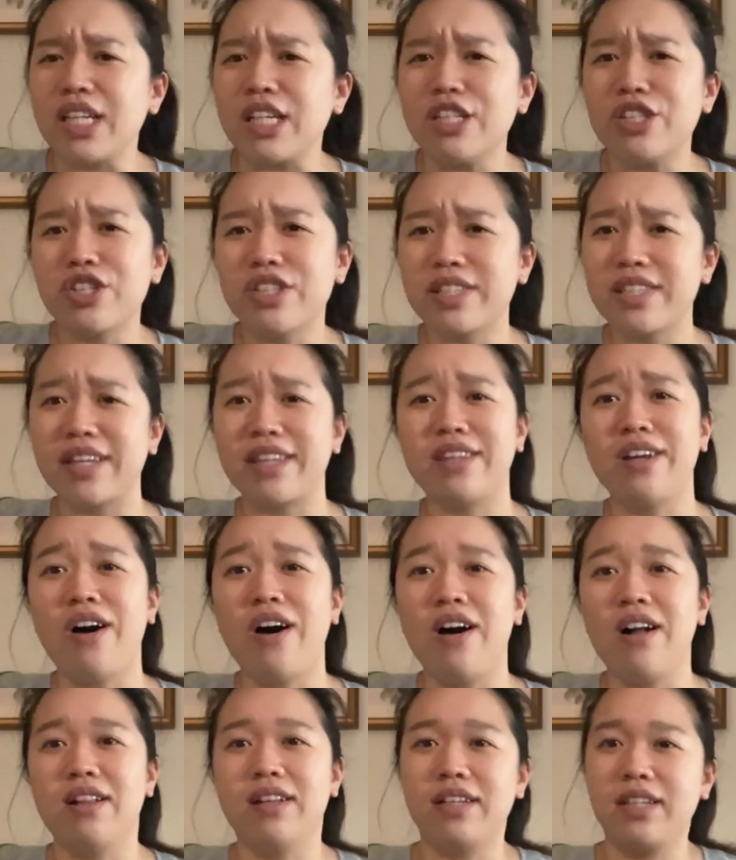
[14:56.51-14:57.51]
just like the
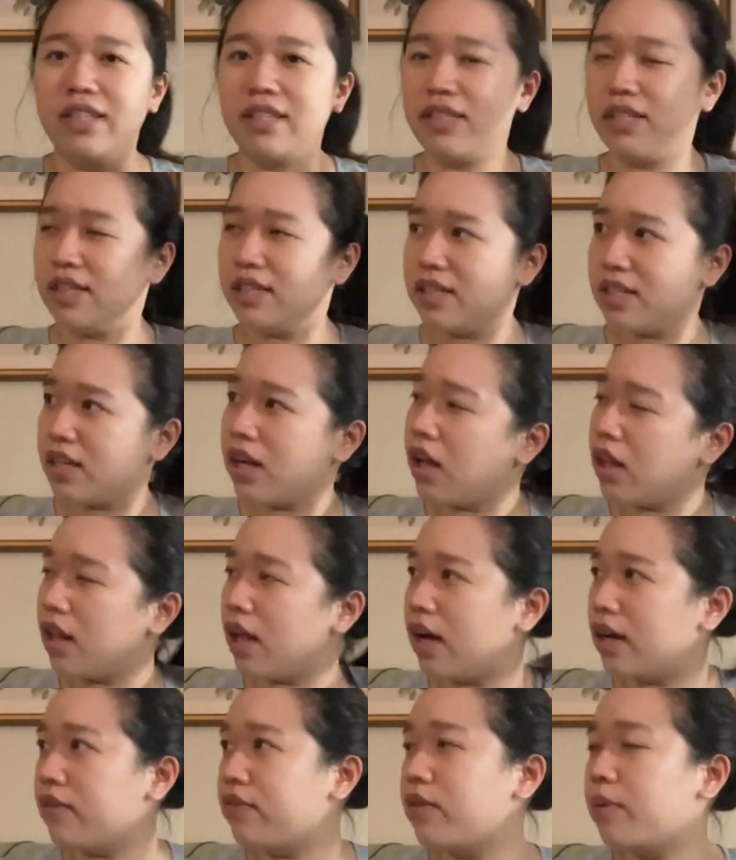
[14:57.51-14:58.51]
holiday season, a
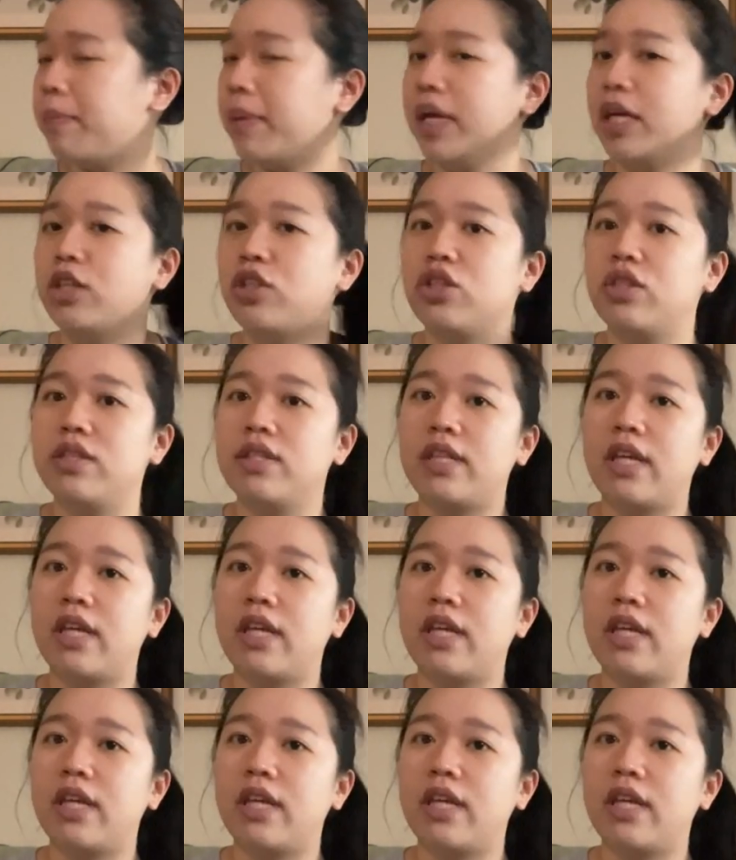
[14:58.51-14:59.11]
lot of the patients